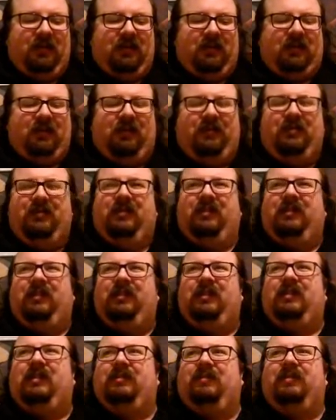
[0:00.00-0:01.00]
So,
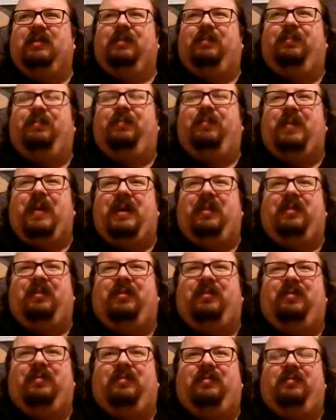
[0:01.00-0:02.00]
just it was a
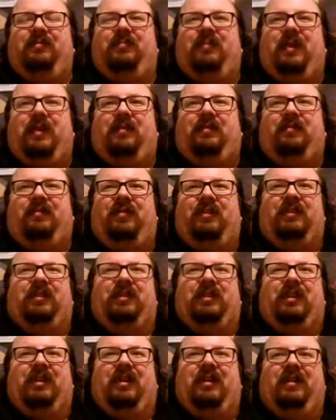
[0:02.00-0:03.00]
better
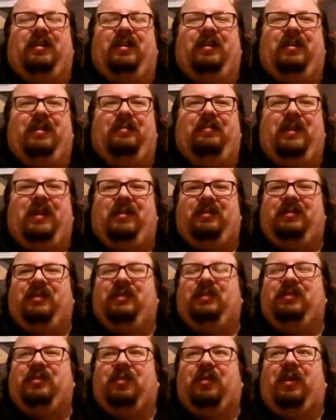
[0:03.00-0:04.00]
version, a better
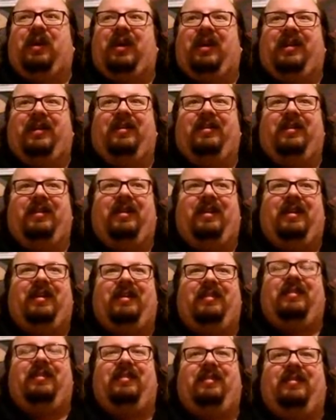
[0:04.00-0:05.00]
story,
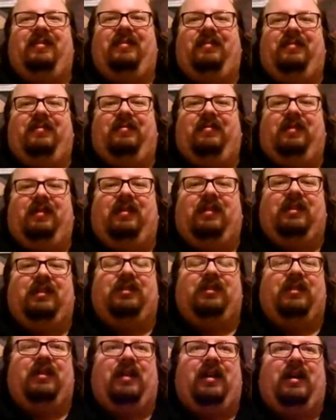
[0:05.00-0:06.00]
and really
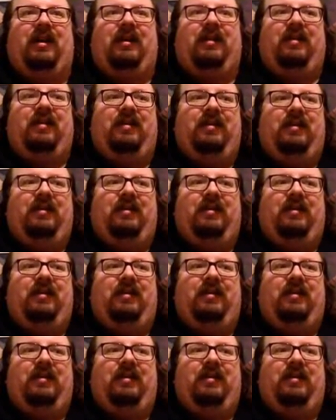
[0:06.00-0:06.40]
enjoyed that.